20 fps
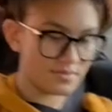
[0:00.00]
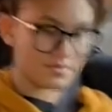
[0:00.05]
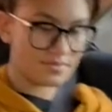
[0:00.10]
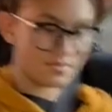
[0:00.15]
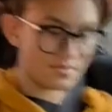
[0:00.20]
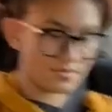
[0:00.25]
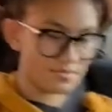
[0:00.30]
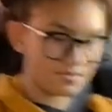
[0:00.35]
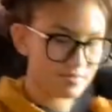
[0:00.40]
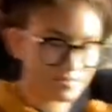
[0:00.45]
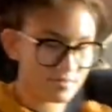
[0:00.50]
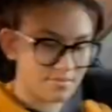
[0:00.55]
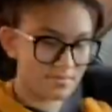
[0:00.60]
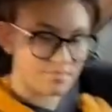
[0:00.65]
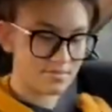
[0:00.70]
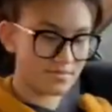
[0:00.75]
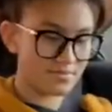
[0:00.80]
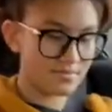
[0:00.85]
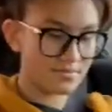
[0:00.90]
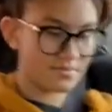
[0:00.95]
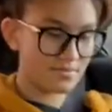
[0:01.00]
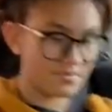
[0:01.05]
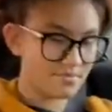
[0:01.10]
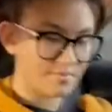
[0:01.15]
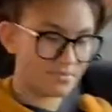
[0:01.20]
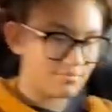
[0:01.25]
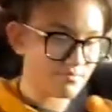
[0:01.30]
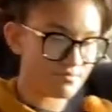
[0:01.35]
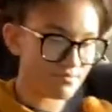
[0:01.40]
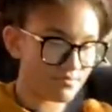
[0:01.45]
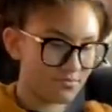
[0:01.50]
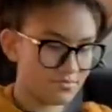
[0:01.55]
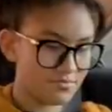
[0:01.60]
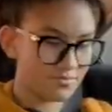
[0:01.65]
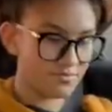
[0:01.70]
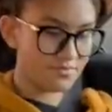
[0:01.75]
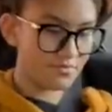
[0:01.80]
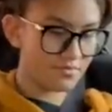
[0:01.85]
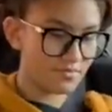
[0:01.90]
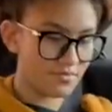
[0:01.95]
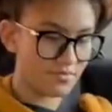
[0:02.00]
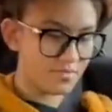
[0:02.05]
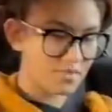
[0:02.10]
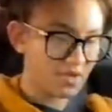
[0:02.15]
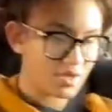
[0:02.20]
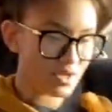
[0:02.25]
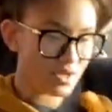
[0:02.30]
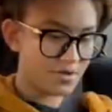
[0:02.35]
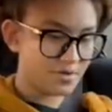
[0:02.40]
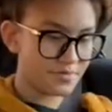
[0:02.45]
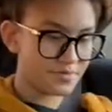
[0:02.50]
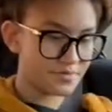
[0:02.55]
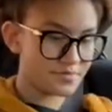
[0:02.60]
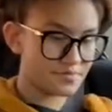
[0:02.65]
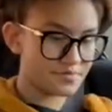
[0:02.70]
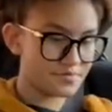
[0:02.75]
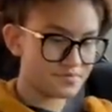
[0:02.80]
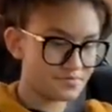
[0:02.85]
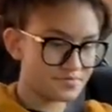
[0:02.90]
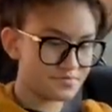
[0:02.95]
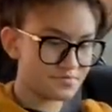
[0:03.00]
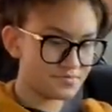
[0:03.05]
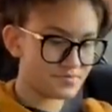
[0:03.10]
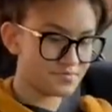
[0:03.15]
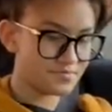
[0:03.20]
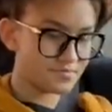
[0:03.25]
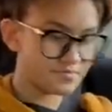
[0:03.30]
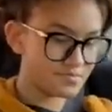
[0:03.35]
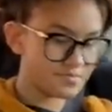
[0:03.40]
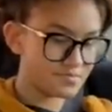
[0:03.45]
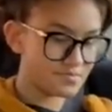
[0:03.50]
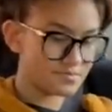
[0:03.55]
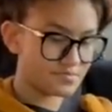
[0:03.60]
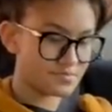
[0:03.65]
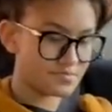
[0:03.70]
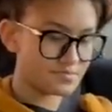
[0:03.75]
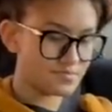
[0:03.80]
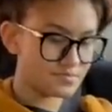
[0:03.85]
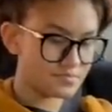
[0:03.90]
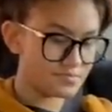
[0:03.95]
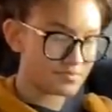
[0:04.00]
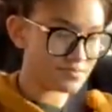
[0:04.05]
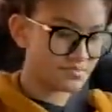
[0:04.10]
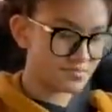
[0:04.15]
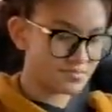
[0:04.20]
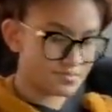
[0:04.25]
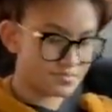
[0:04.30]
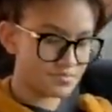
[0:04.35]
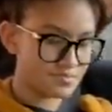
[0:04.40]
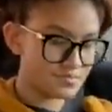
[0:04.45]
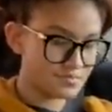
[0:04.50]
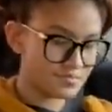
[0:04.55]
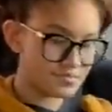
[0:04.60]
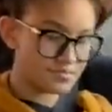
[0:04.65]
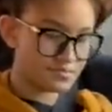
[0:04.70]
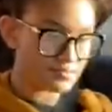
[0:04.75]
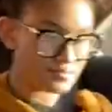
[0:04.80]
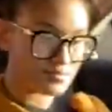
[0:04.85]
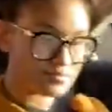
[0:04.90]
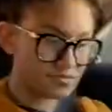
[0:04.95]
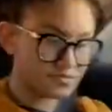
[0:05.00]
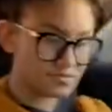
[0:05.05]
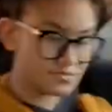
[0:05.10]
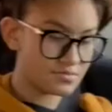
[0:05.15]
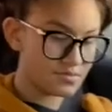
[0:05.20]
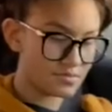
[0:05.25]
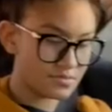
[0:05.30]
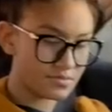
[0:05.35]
This person isn't speaking.